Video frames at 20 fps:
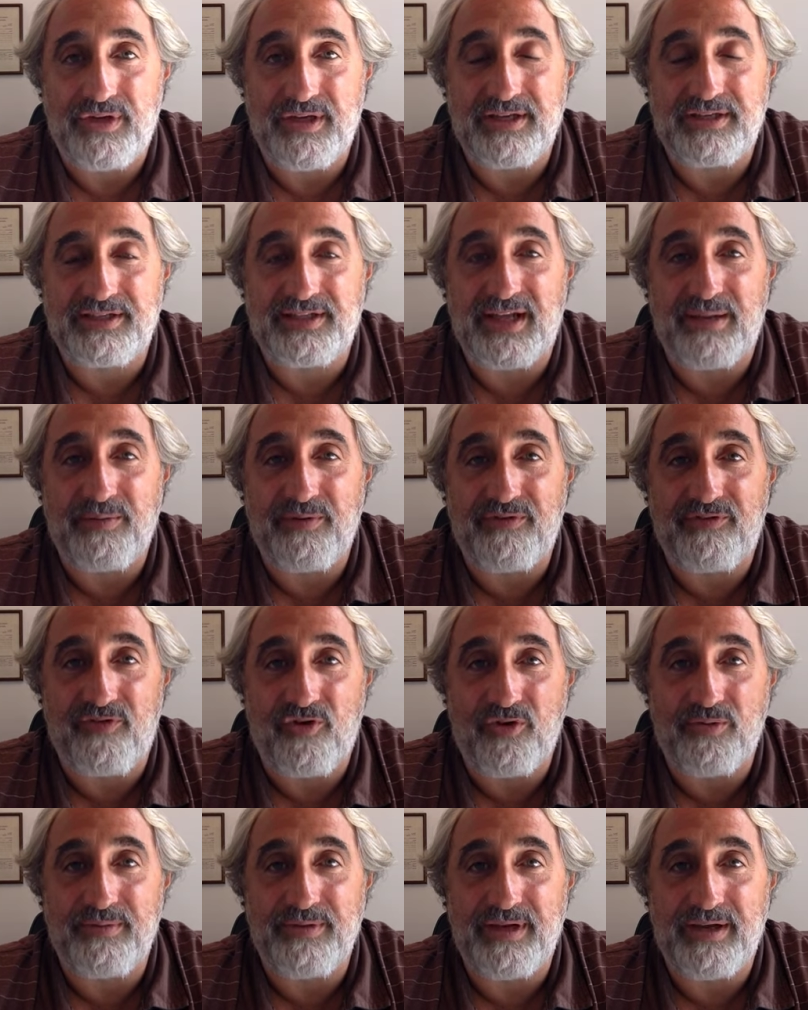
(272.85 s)

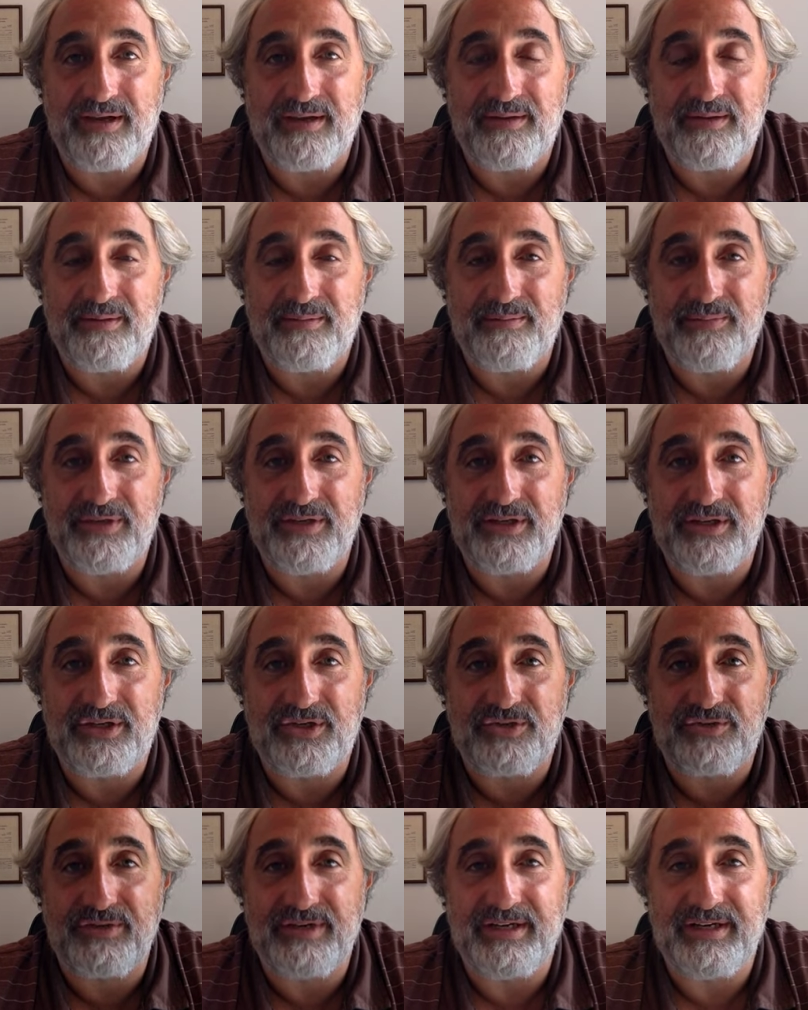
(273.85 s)
Islamophobia,
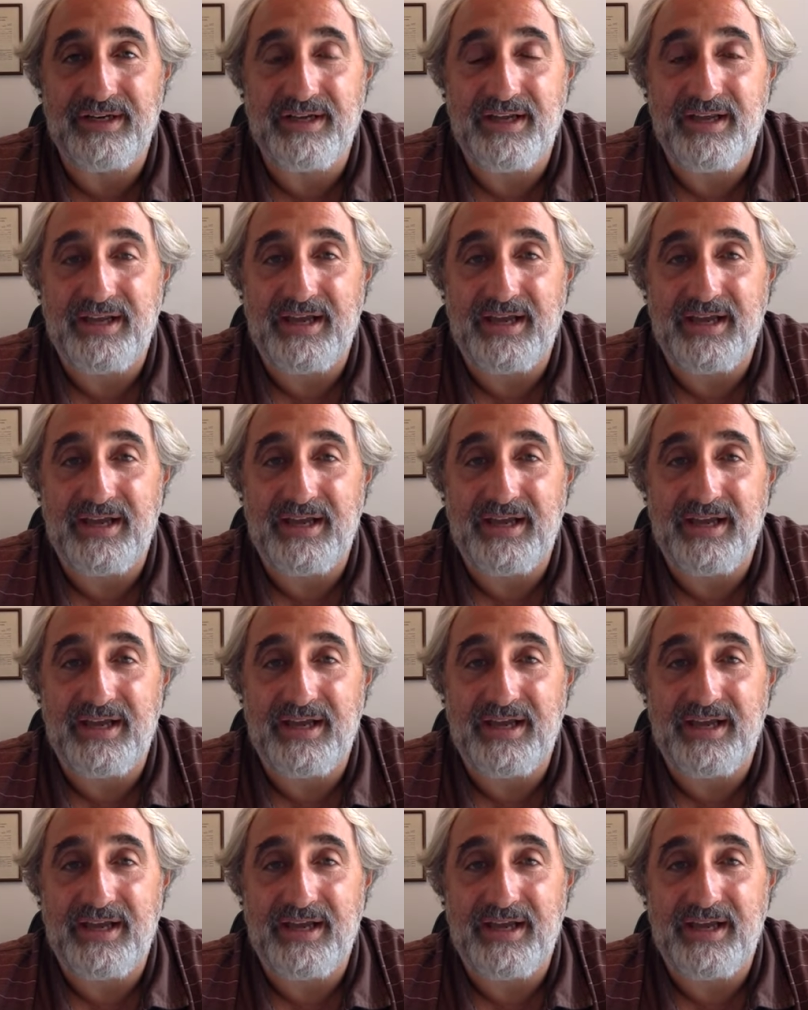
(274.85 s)
bigotry,